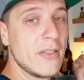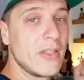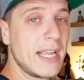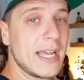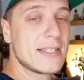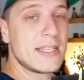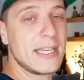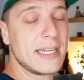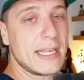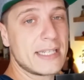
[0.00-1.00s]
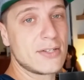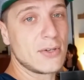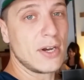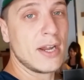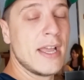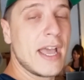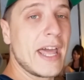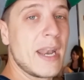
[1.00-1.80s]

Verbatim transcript: the cat sitting next to her,